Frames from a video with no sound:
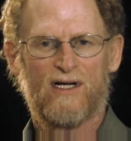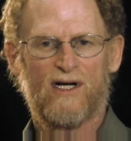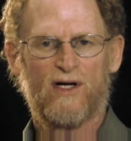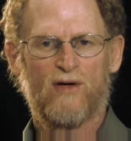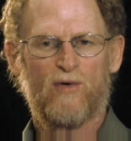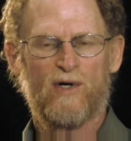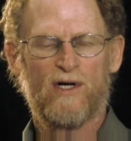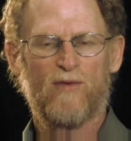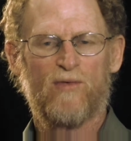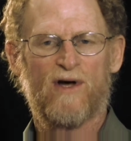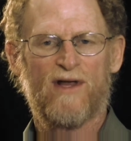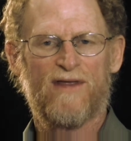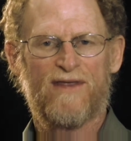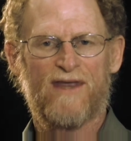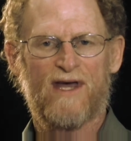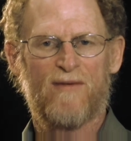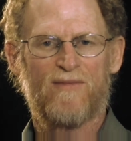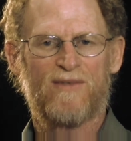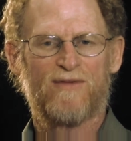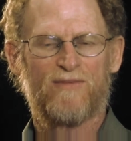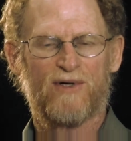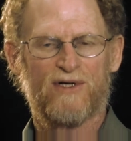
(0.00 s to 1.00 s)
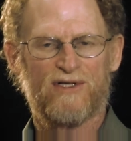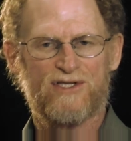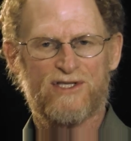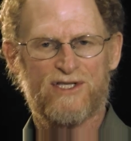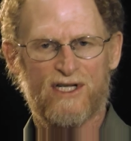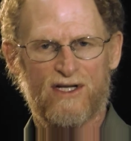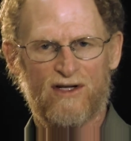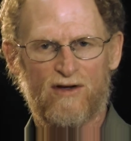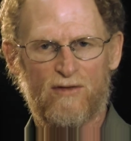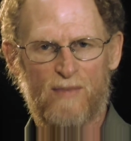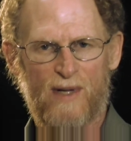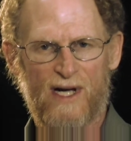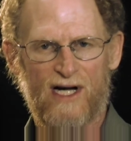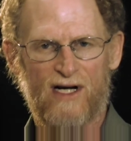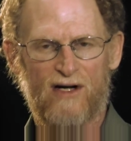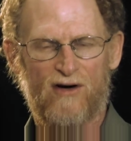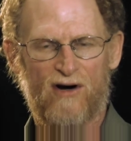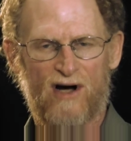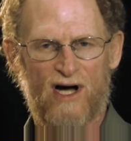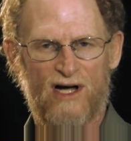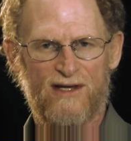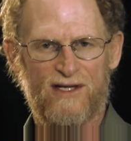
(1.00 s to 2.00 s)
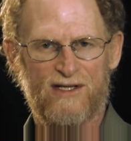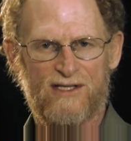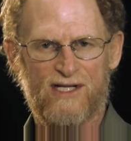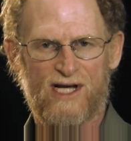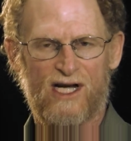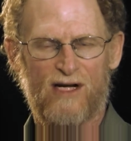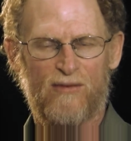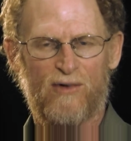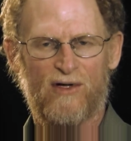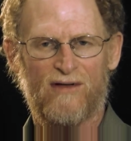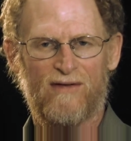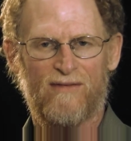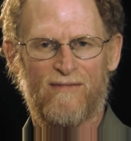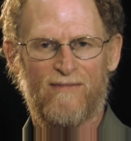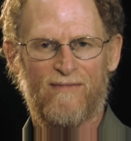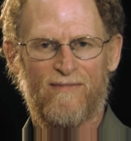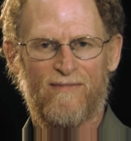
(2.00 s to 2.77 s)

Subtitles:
We want them to put single payer on the table